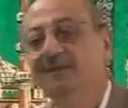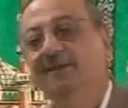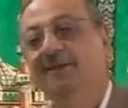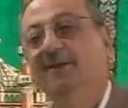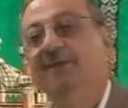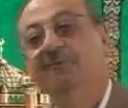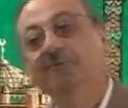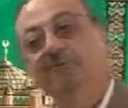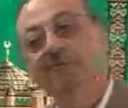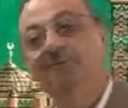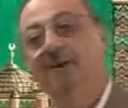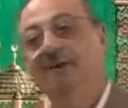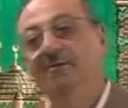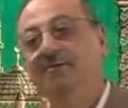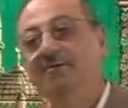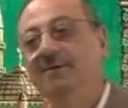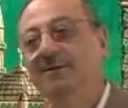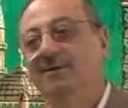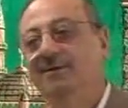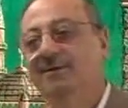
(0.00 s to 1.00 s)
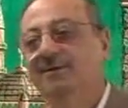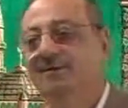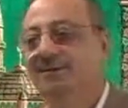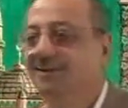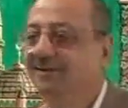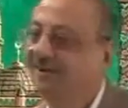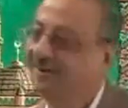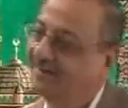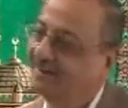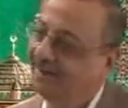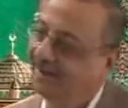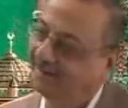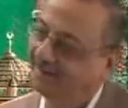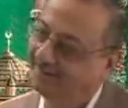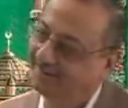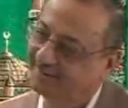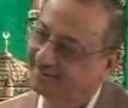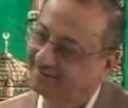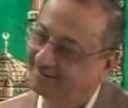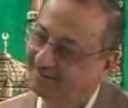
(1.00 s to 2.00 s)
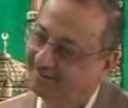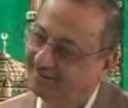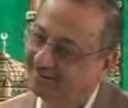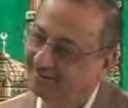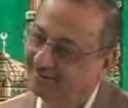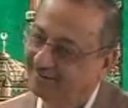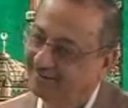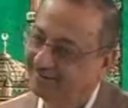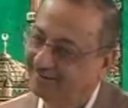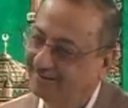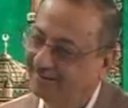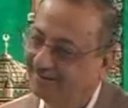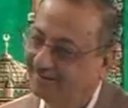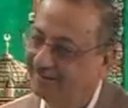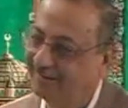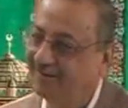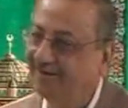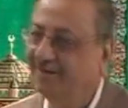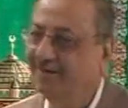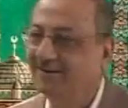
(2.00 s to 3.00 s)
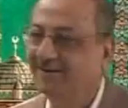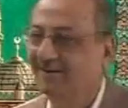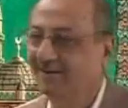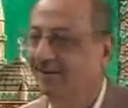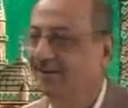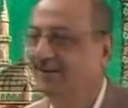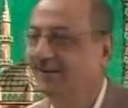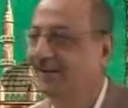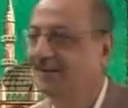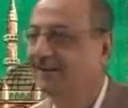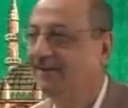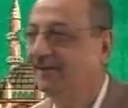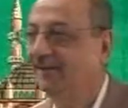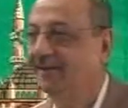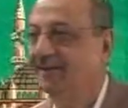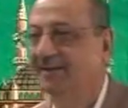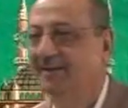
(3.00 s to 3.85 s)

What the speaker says: If you travel, I will travel. Got the idea?